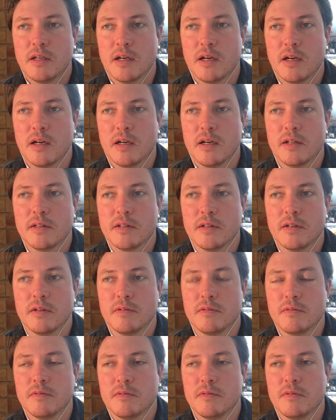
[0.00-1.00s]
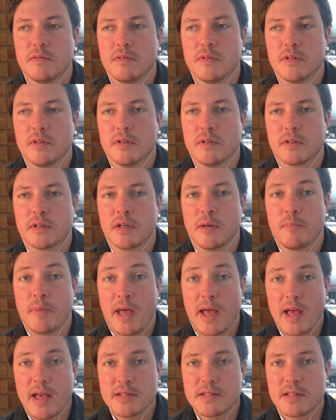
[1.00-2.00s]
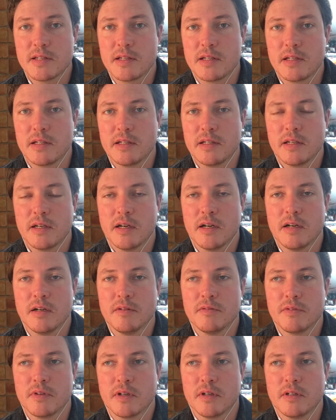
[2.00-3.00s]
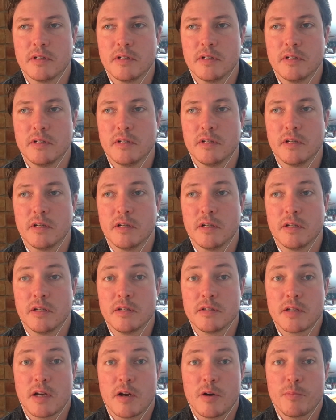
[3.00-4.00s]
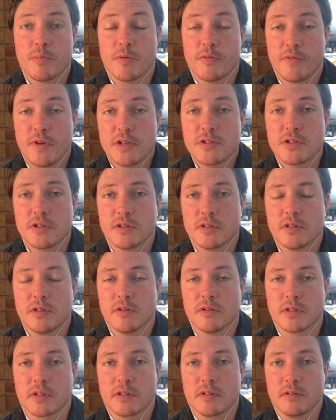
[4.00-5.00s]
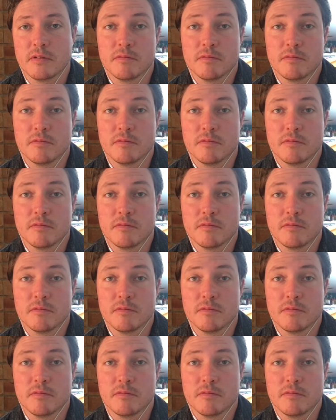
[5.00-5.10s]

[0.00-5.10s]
the capacity of an entire profession,